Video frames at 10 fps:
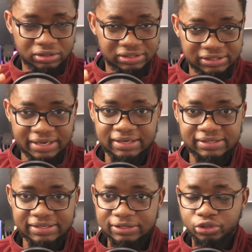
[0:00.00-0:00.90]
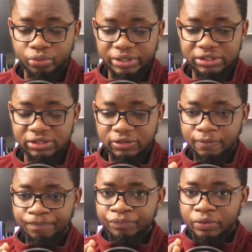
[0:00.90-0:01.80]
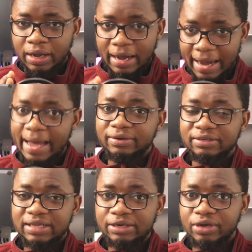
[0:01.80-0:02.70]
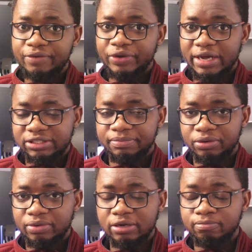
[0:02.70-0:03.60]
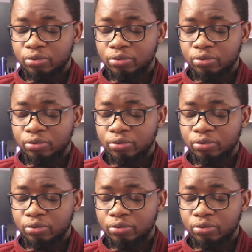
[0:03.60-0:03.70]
stick to it. I understand you have no IT background,